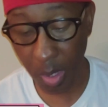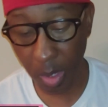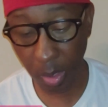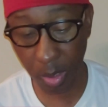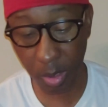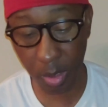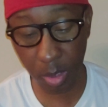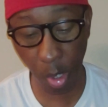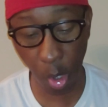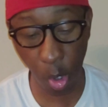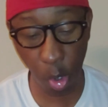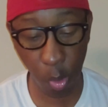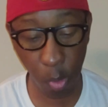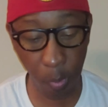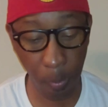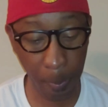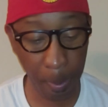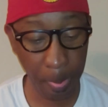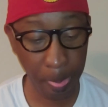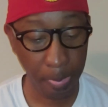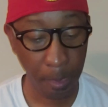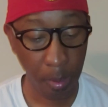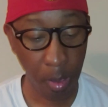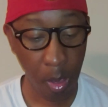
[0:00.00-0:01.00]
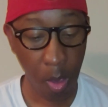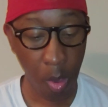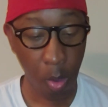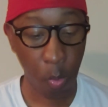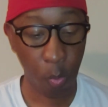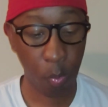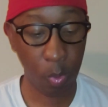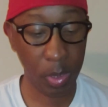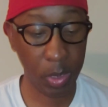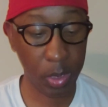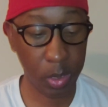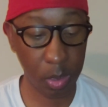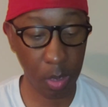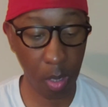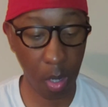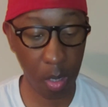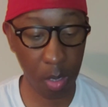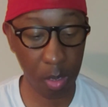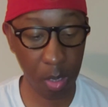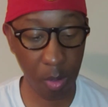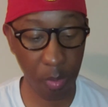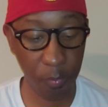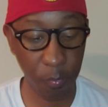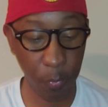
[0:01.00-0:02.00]
So we
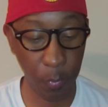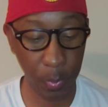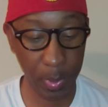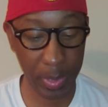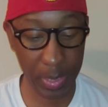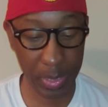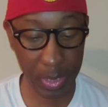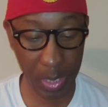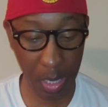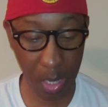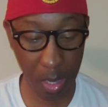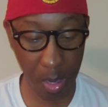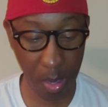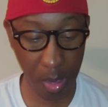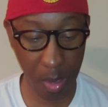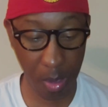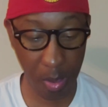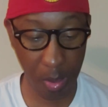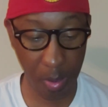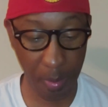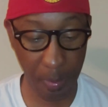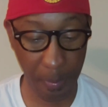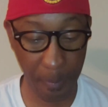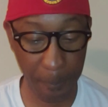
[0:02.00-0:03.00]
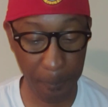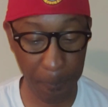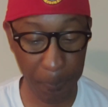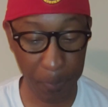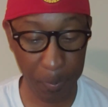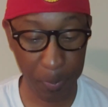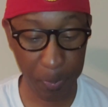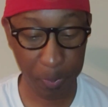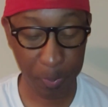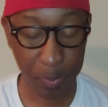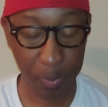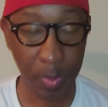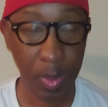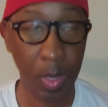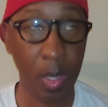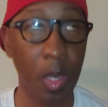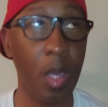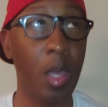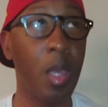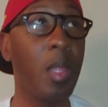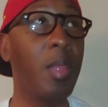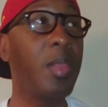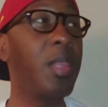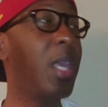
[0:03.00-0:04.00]
start off with um,
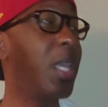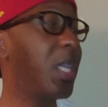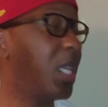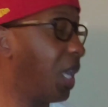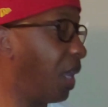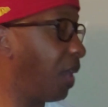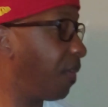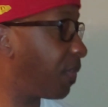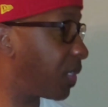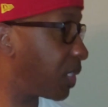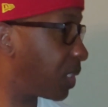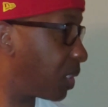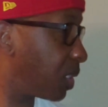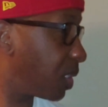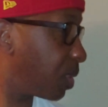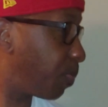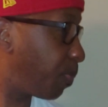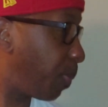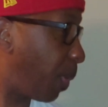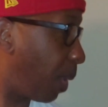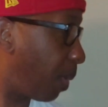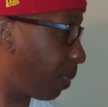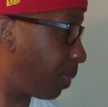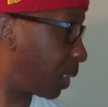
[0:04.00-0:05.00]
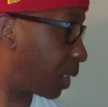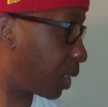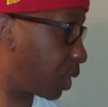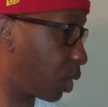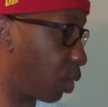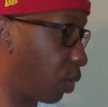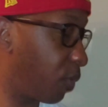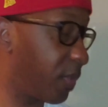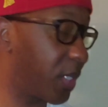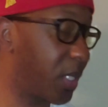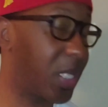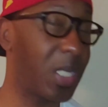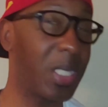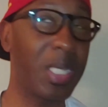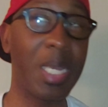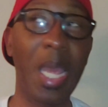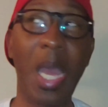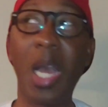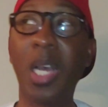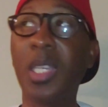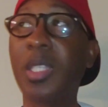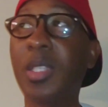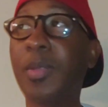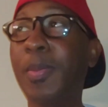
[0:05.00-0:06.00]
they gave us this public service
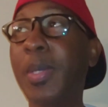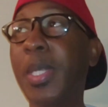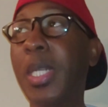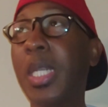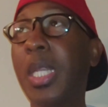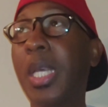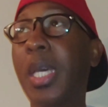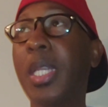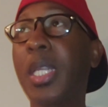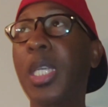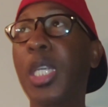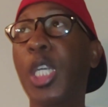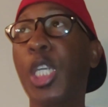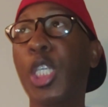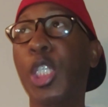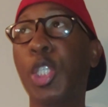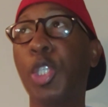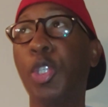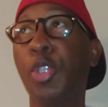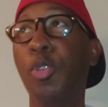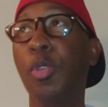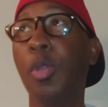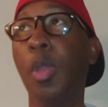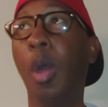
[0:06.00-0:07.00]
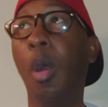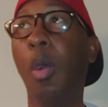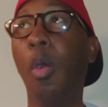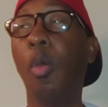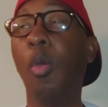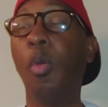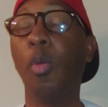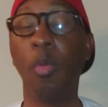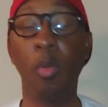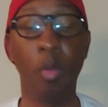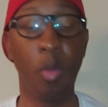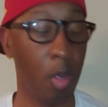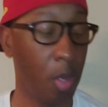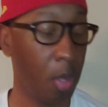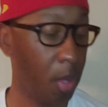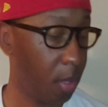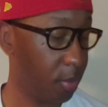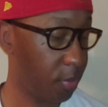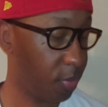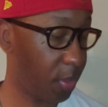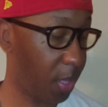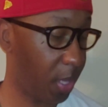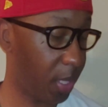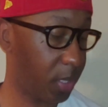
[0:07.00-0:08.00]
announcement letting us know
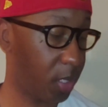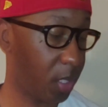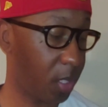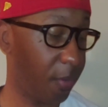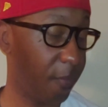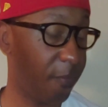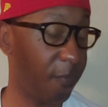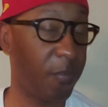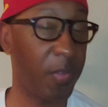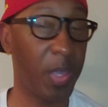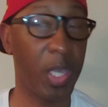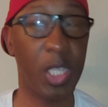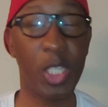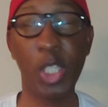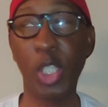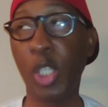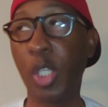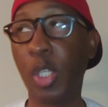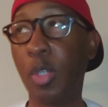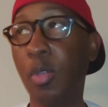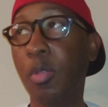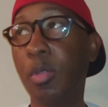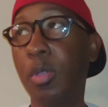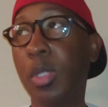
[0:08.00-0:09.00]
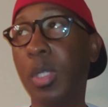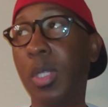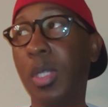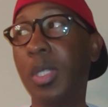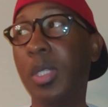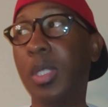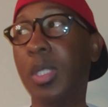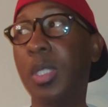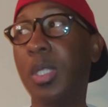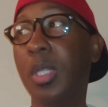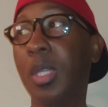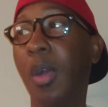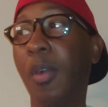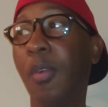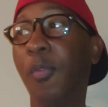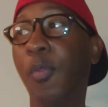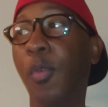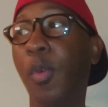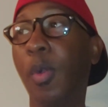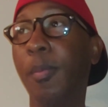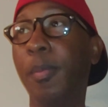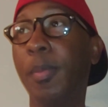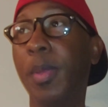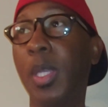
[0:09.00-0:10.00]
that the confessionals and stuff
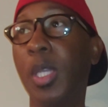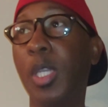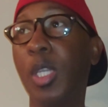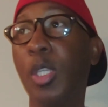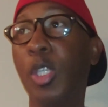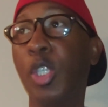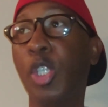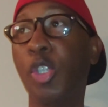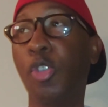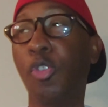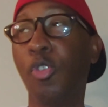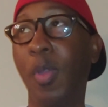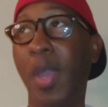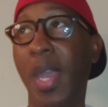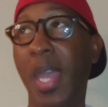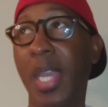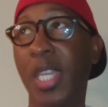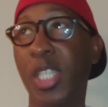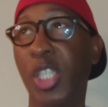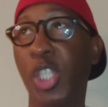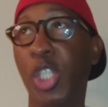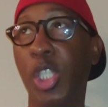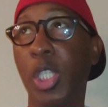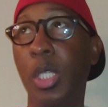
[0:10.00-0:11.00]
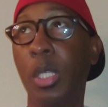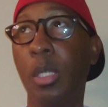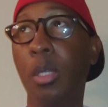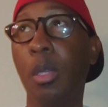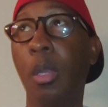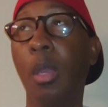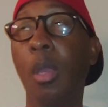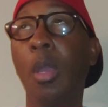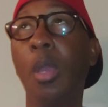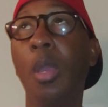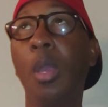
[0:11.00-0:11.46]
would be trashy